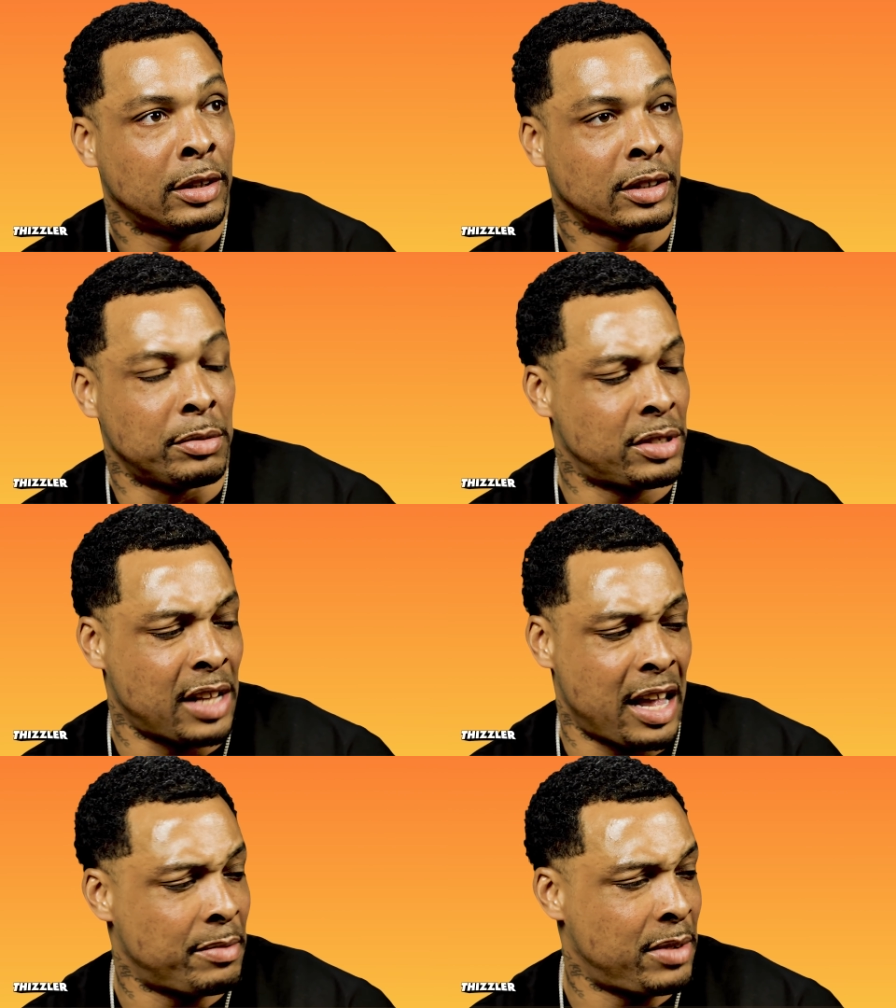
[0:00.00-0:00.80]
Them
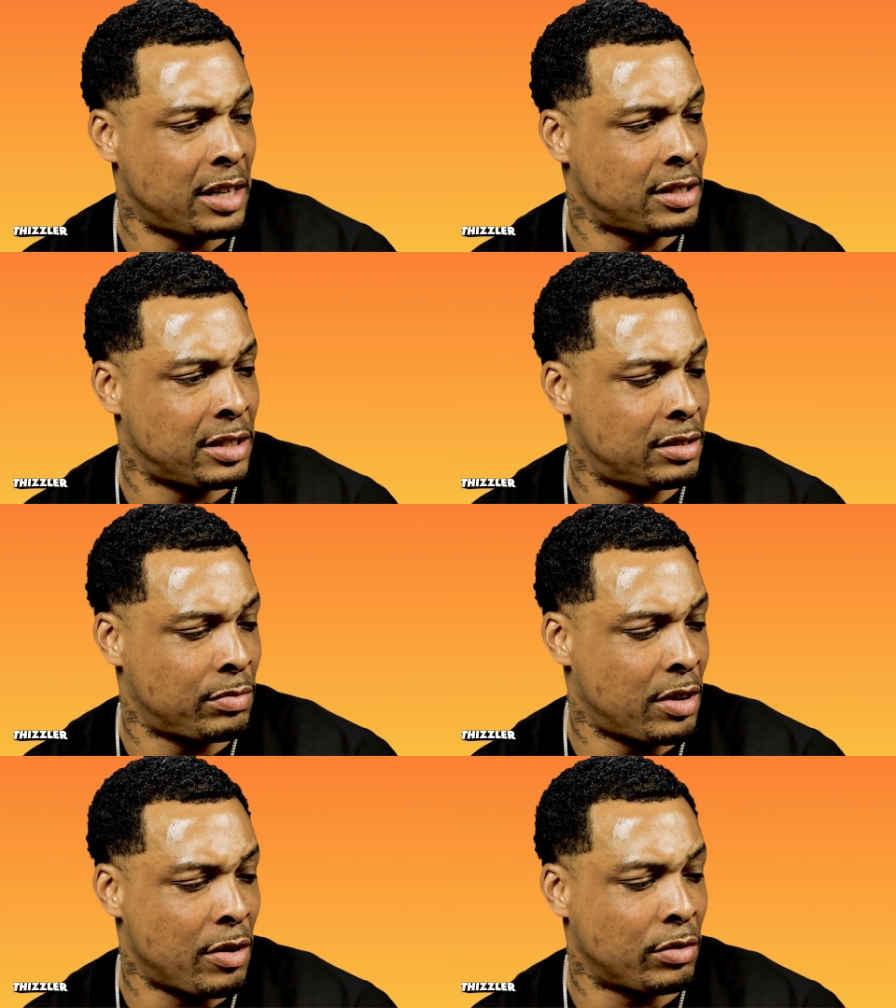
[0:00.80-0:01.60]
same niggas is
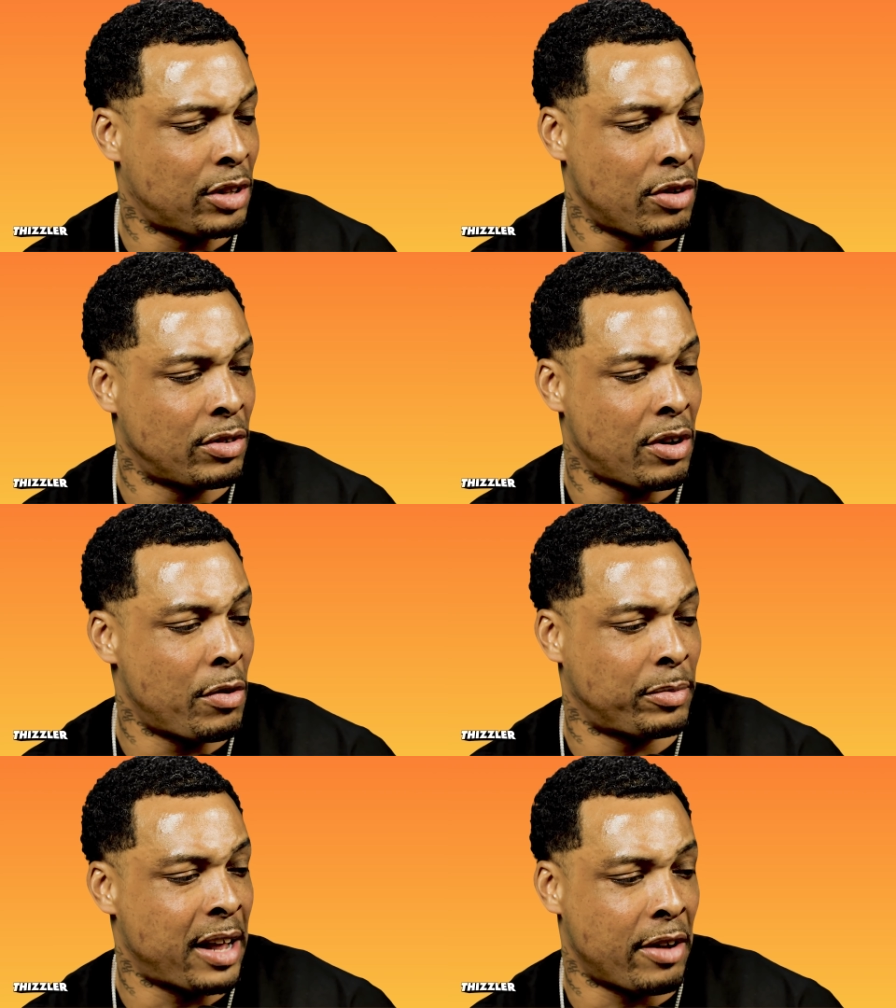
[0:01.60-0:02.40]
gonna throw
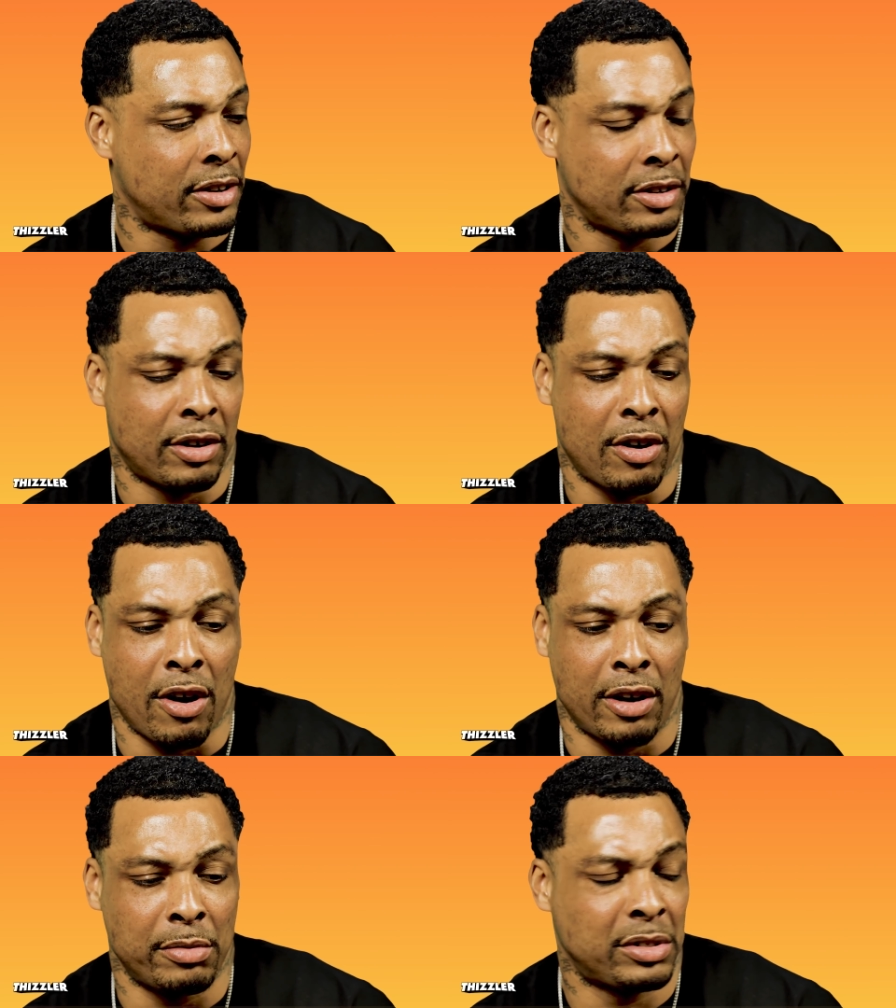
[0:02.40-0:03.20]
dope down in your
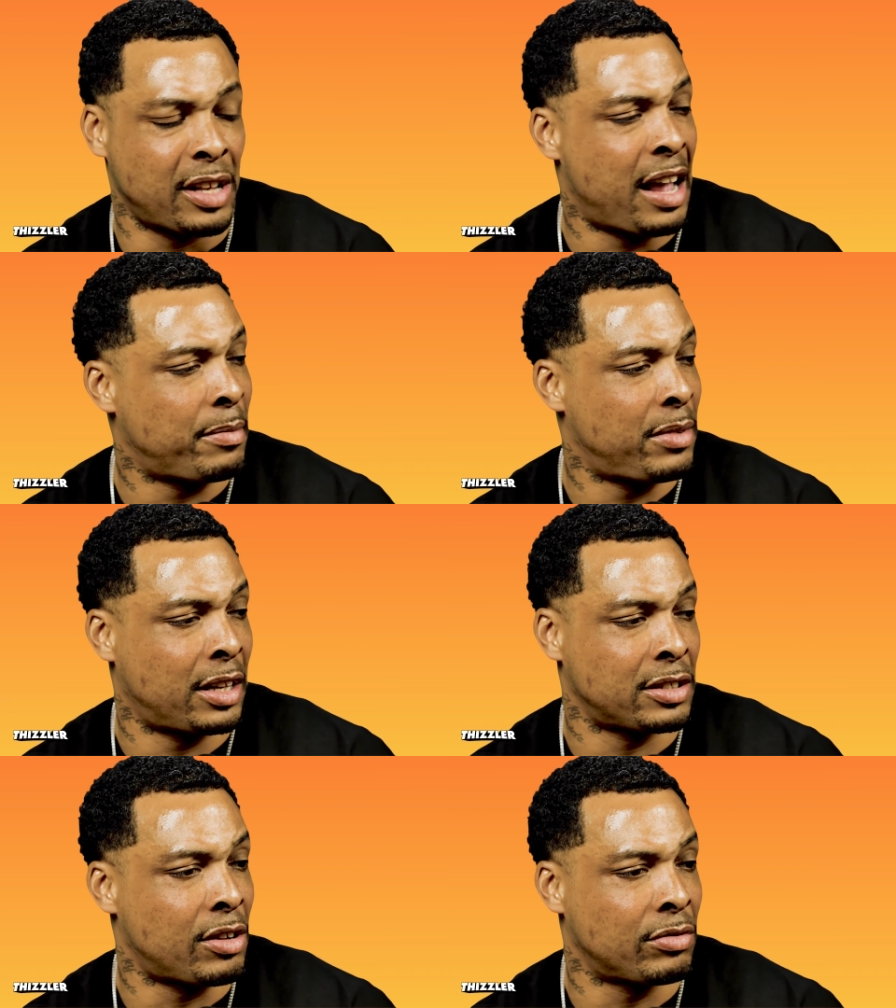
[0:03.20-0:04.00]
car. Them same
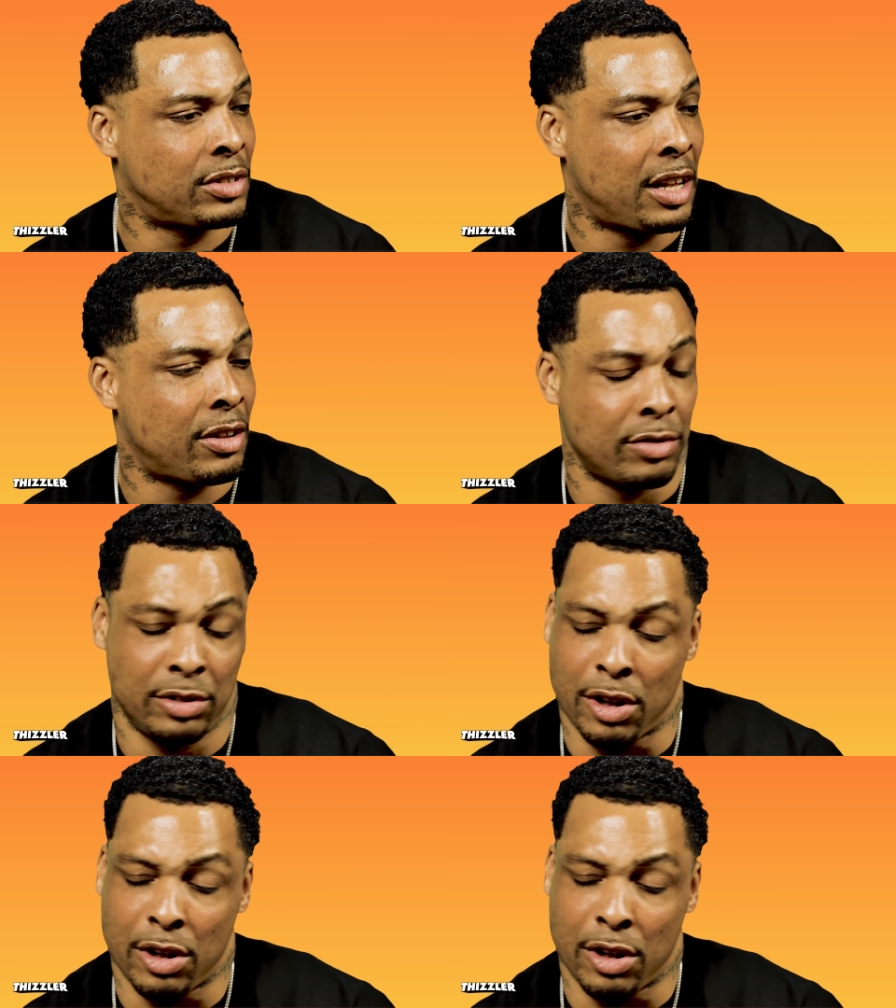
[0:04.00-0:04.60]
niggas gonna tell on you.